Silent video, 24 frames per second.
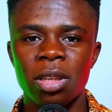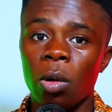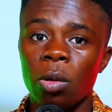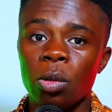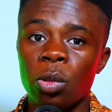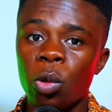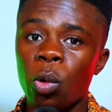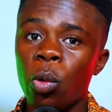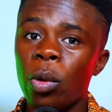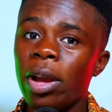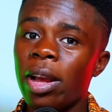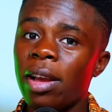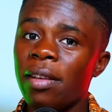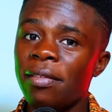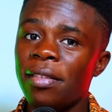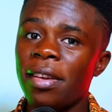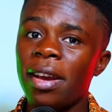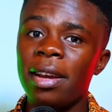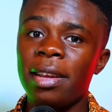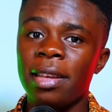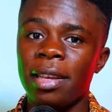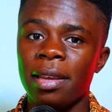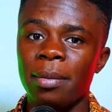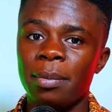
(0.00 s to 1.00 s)
although
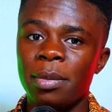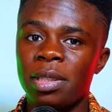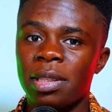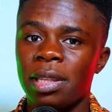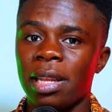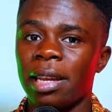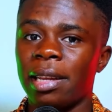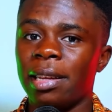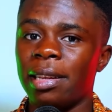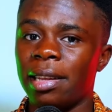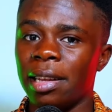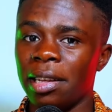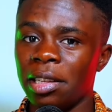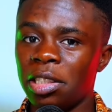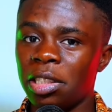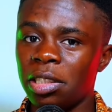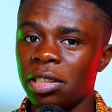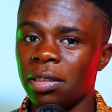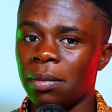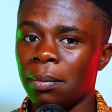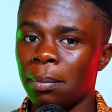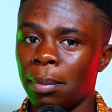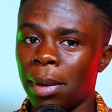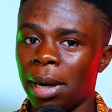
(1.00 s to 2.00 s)
heavier games like
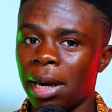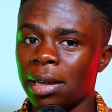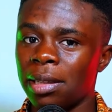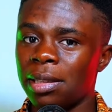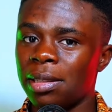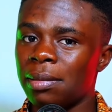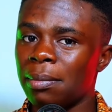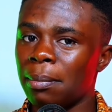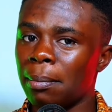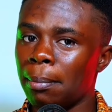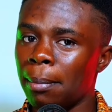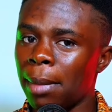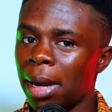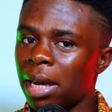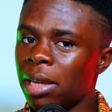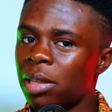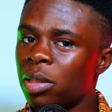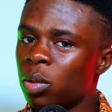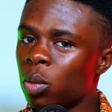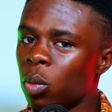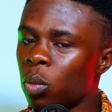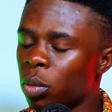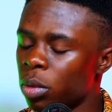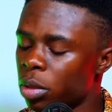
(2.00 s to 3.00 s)
Genshin Impact
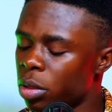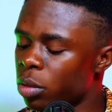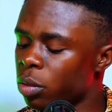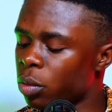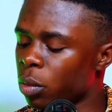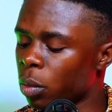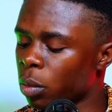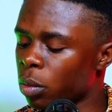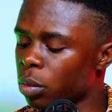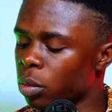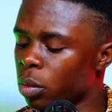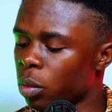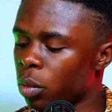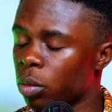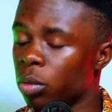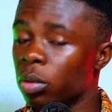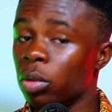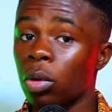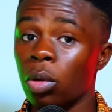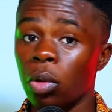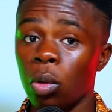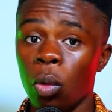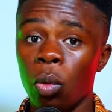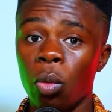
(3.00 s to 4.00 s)
might only run
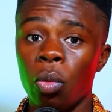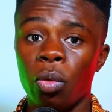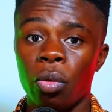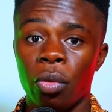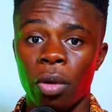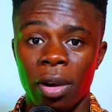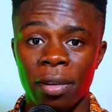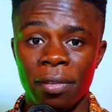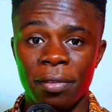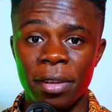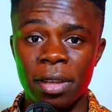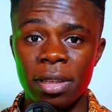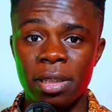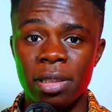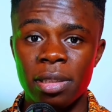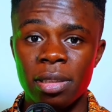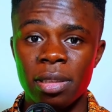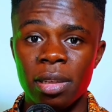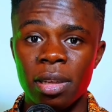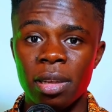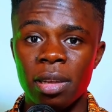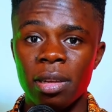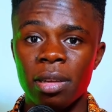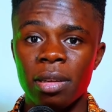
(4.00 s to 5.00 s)
on low graphics.
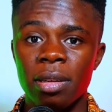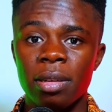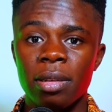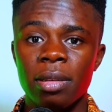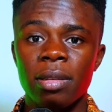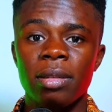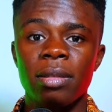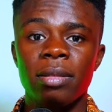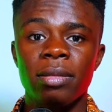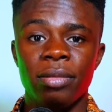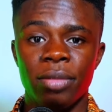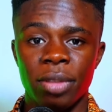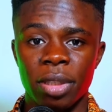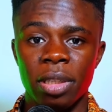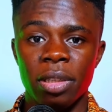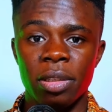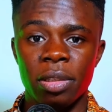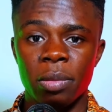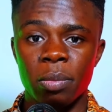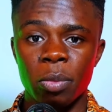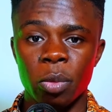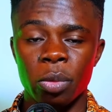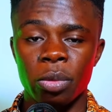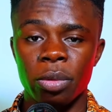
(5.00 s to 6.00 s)
Really
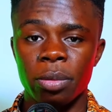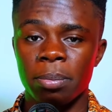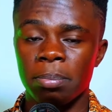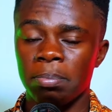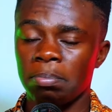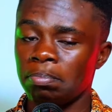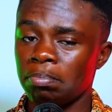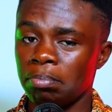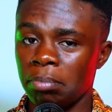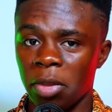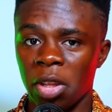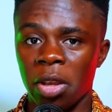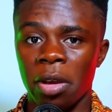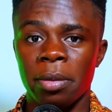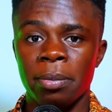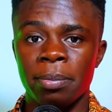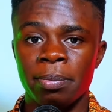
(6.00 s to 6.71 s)
smooth. Yeah.